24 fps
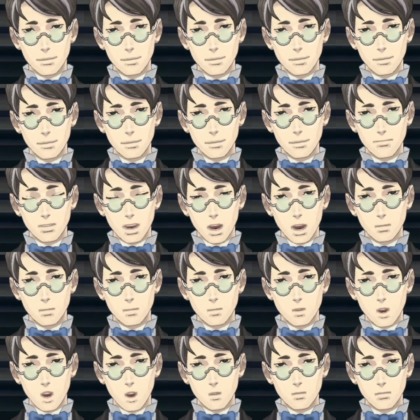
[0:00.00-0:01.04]
That's a
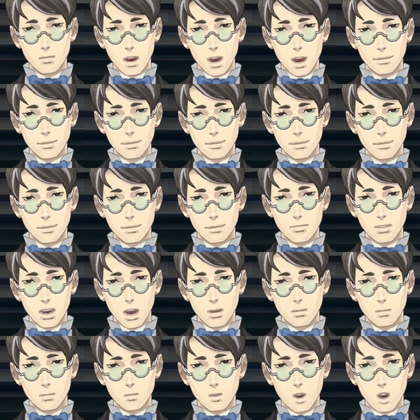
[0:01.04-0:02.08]
clue for something that I
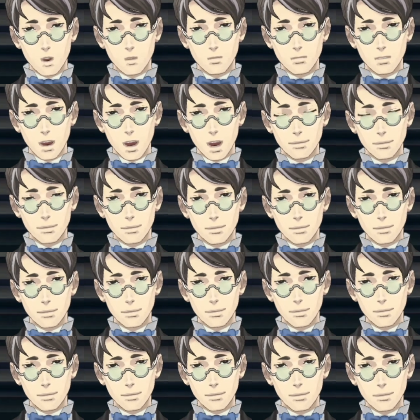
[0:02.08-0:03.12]
don't know. Poison!
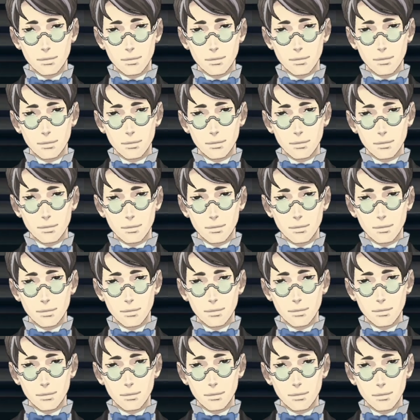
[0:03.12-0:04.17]
Is it poison? I don't
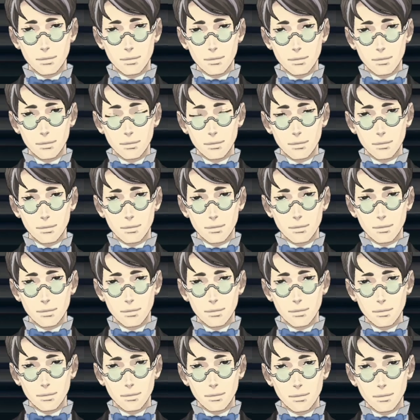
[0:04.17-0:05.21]
know. It's a
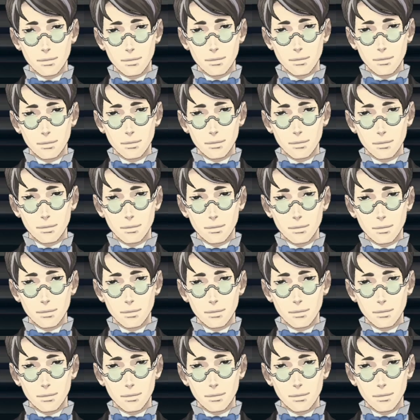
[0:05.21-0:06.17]
regular occurrence. It really doesn't